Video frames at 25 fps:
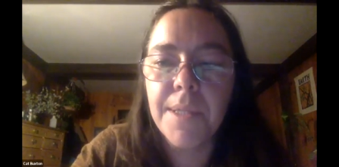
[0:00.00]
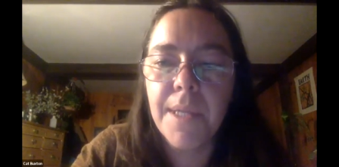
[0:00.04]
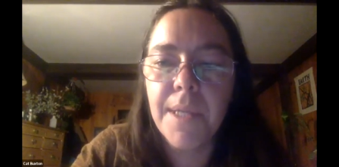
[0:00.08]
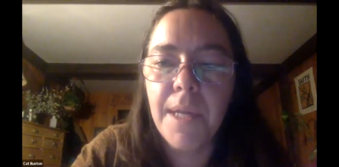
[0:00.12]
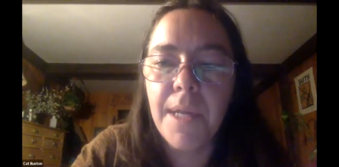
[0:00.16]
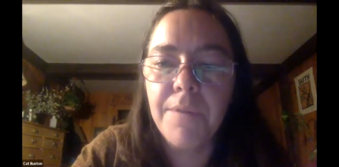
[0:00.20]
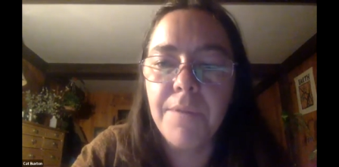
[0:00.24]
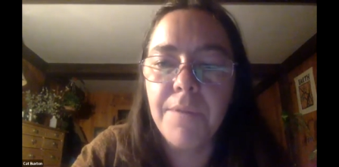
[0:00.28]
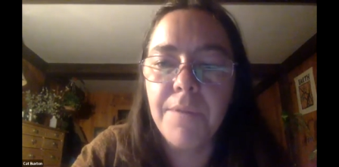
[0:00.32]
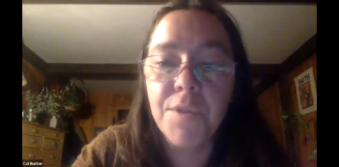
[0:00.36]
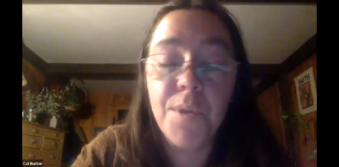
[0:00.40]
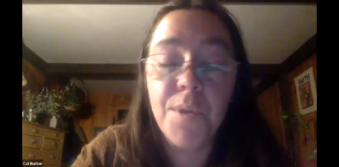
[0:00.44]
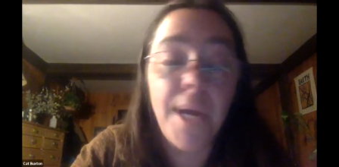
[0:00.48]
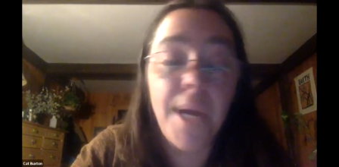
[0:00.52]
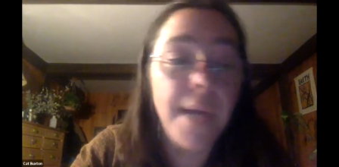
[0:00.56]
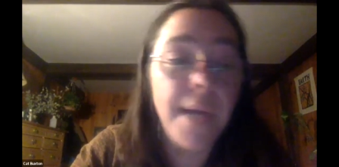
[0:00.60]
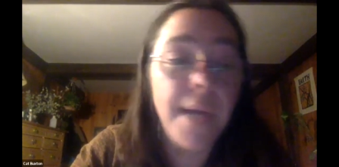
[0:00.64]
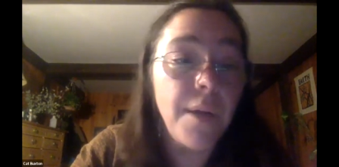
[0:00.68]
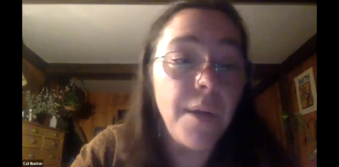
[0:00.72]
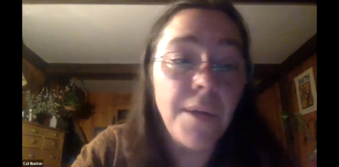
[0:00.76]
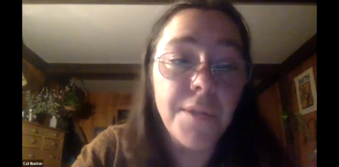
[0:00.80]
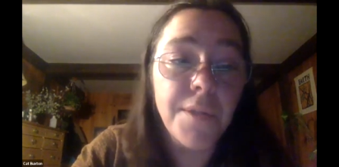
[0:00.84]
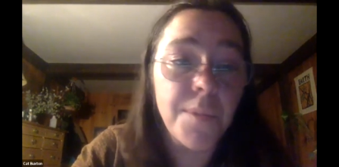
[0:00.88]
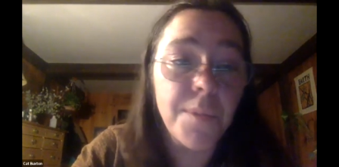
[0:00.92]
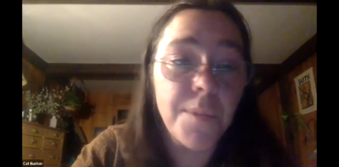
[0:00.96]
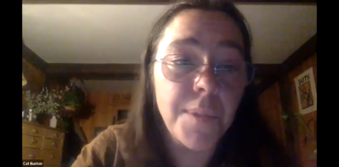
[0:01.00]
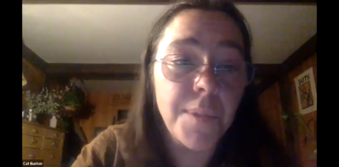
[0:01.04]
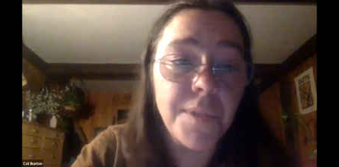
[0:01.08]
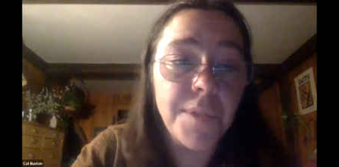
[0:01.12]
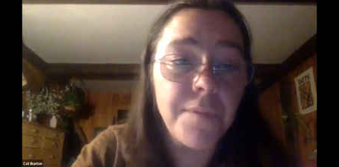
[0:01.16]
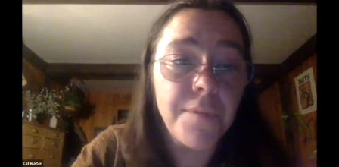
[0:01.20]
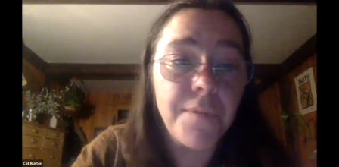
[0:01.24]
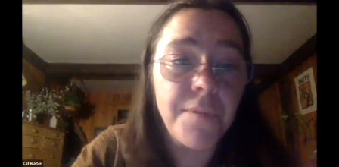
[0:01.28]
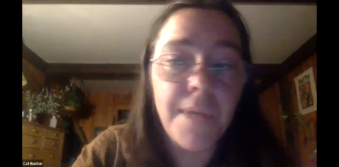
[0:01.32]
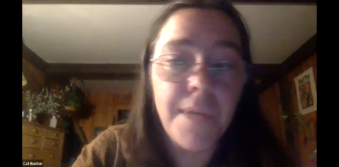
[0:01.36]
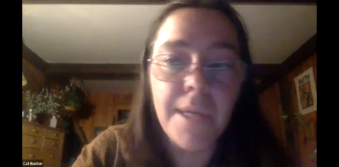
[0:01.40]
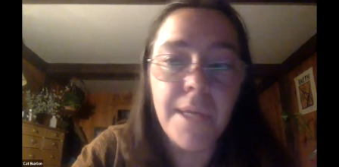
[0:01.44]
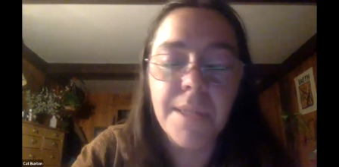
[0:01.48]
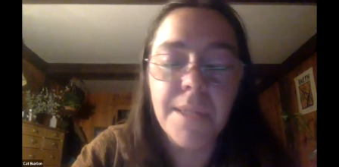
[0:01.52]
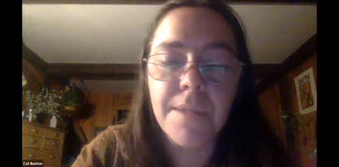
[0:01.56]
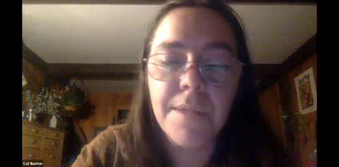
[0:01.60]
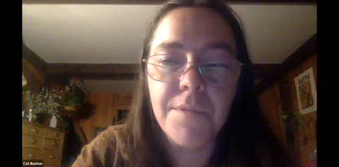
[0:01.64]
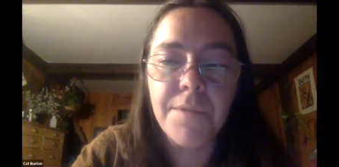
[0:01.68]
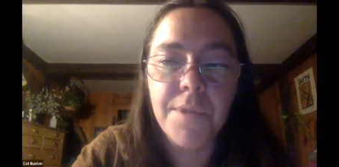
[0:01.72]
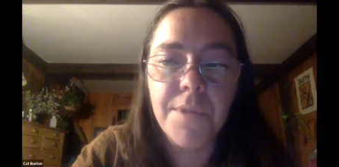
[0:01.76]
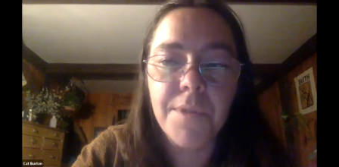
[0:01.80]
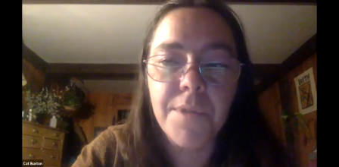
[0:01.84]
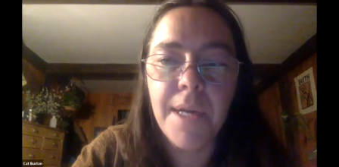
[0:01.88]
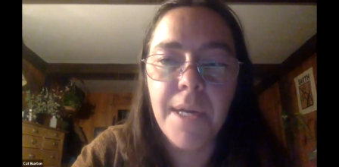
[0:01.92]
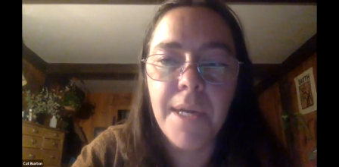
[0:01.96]
And I've tried all sorts of things.
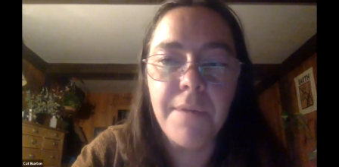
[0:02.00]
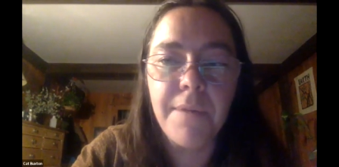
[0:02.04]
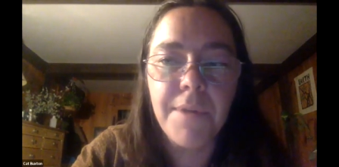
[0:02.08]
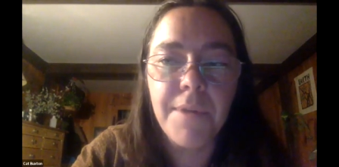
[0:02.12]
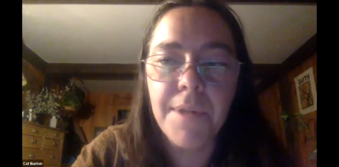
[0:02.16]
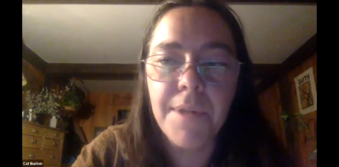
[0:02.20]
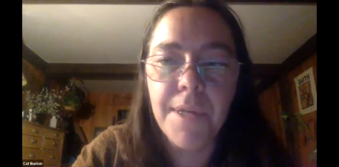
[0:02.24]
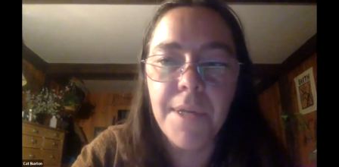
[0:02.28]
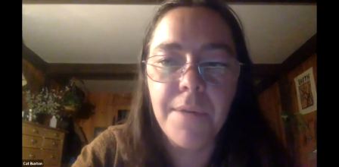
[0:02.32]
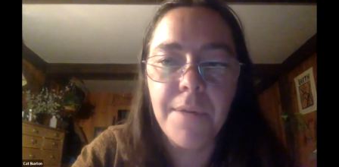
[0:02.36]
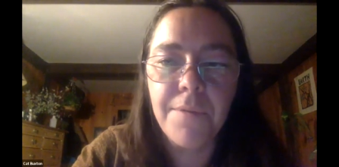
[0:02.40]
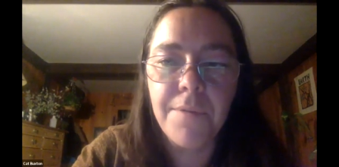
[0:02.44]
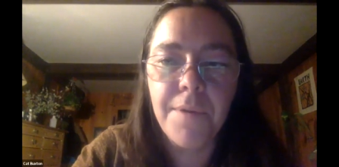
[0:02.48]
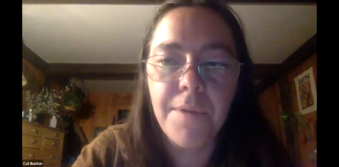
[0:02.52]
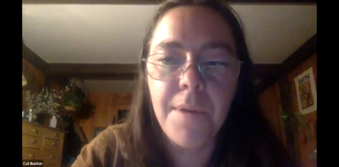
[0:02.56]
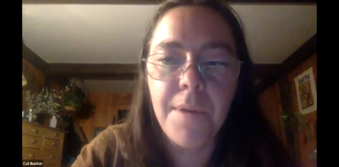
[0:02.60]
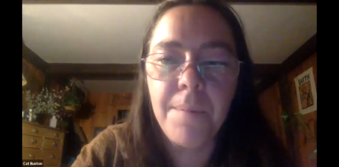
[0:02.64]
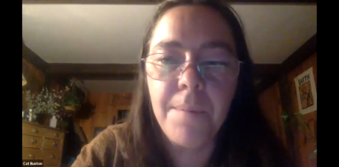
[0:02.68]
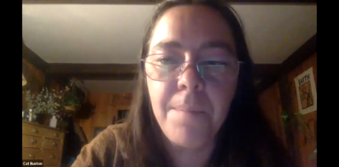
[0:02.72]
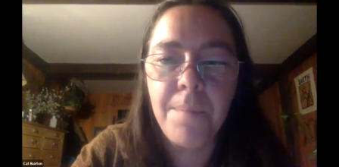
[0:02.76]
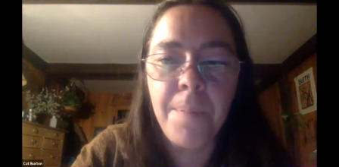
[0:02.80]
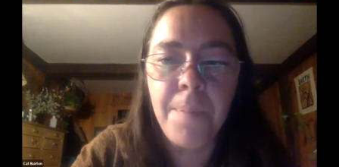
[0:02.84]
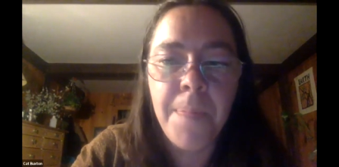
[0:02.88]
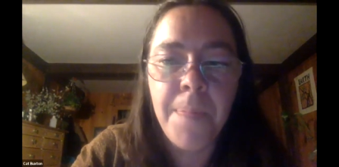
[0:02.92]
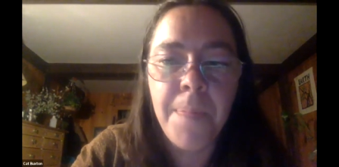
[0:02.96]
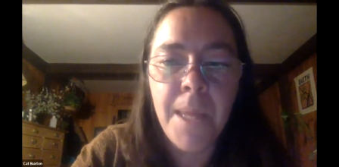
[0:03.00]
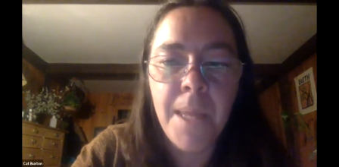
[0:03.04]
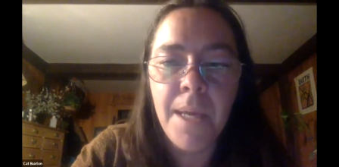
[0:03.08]
I've tried everything from,